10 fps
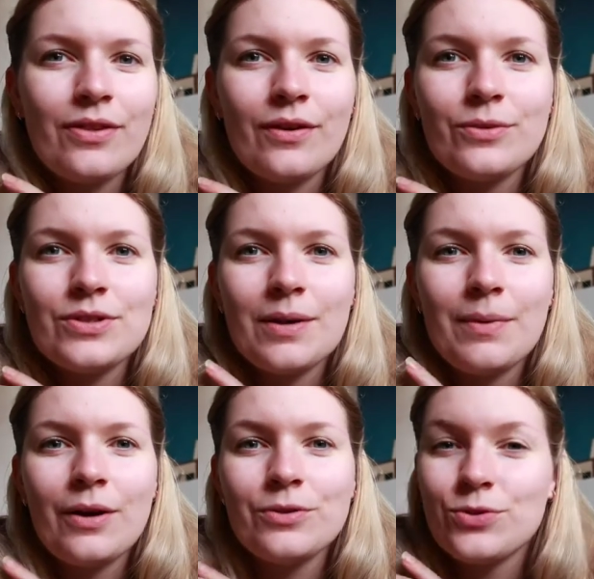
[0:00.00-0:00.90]
thought
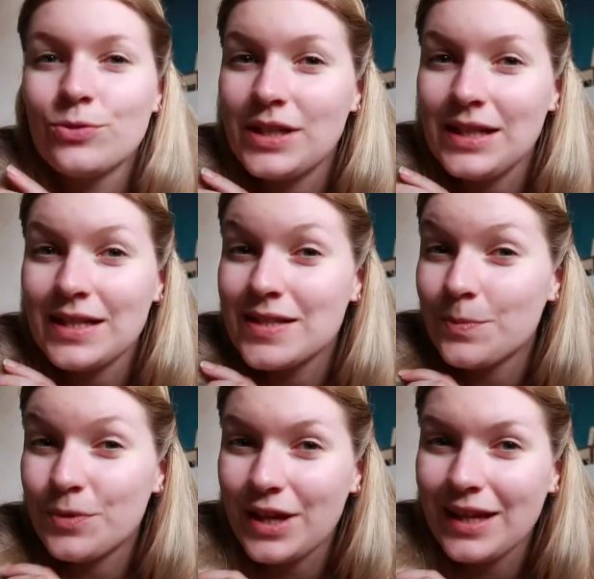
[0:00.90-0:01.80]
about reading in
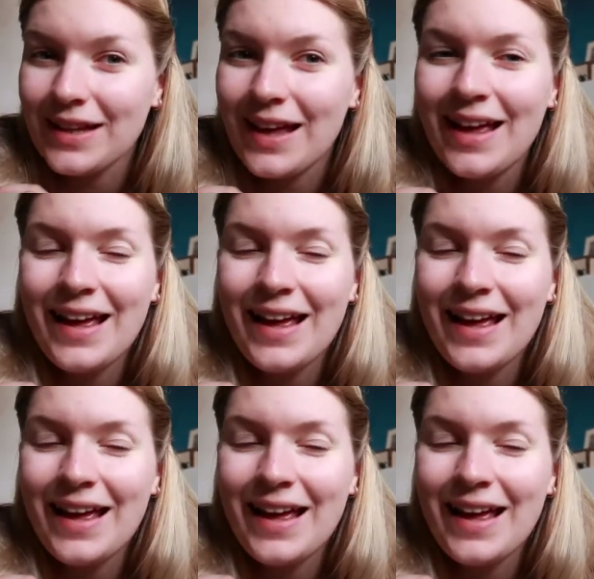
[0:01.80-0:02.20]
spring.